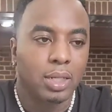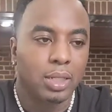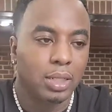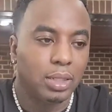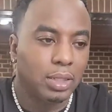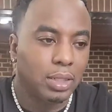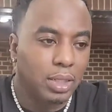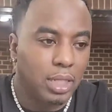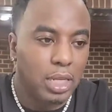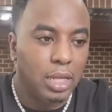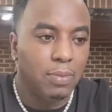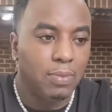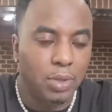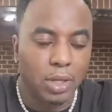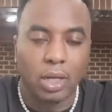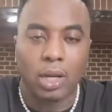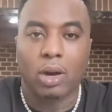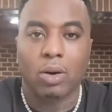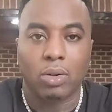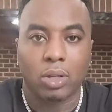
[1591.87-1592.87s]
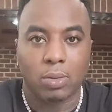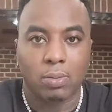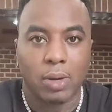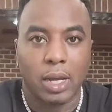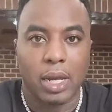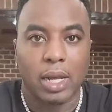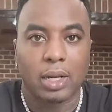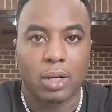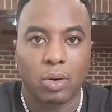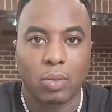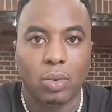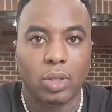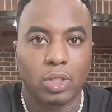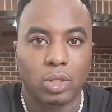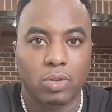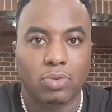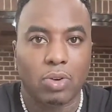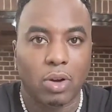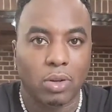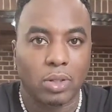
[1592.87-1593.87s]
to keep the goal in mind on
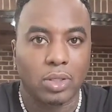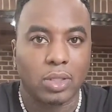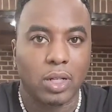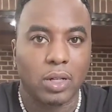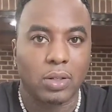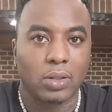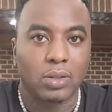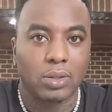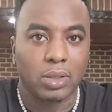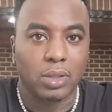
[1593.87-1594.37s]
what you focus on.